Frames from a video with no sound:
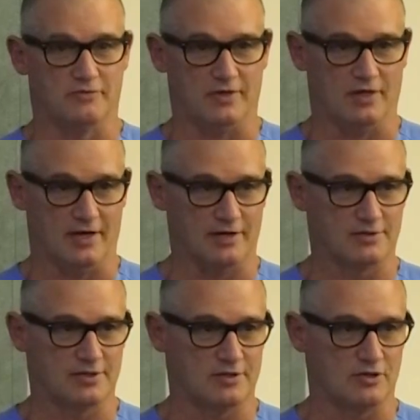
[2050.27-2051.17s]

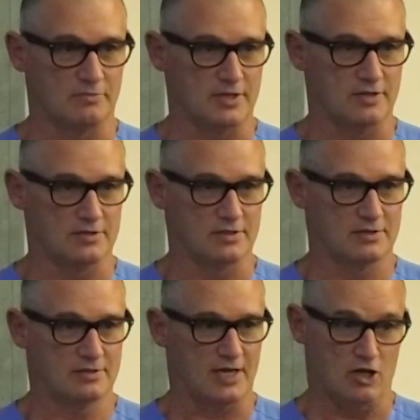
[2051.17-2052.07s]
ventilators that you're going to be using
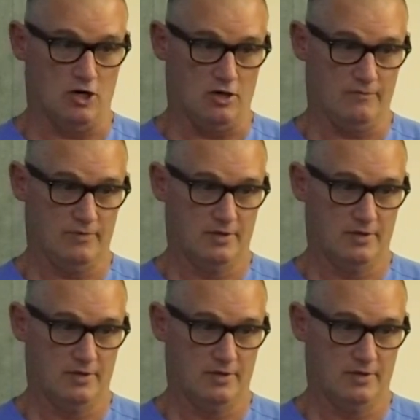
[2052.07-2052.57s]
at all?